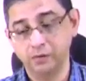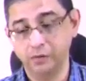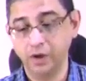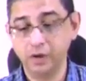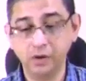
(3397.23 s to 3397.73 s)

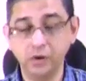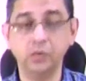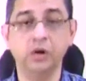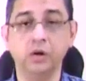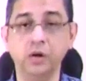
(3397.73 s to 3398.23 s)
Well, I think
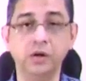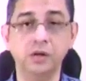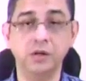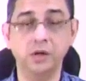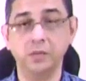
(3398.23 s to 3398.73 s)
you can all
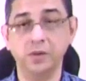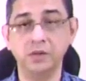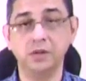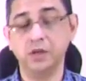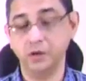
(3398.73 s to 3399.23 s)
understand in
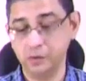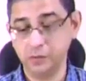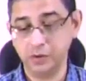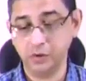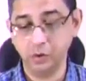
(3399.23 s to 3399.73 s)
myasthenia gravis
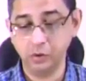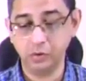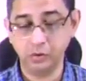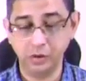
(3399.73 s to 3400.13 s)
patient also,